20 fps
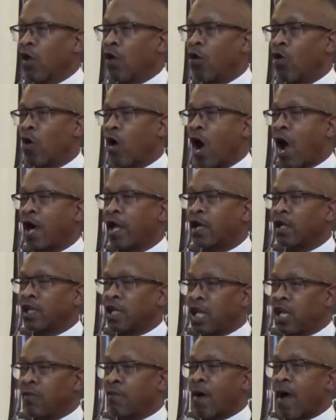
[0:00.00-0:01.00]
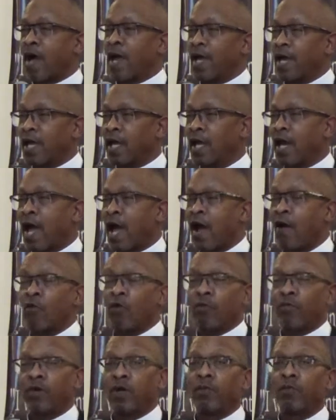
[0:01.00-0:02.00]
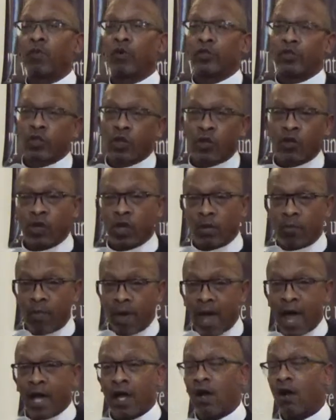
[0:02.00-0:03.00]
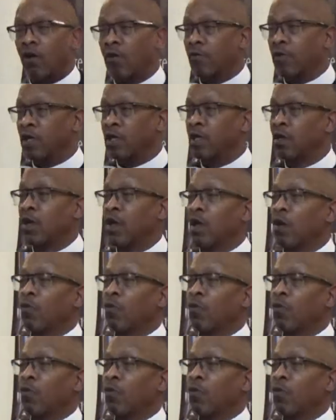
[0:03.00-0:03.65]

or I can keep my head high when people are turning their back on me,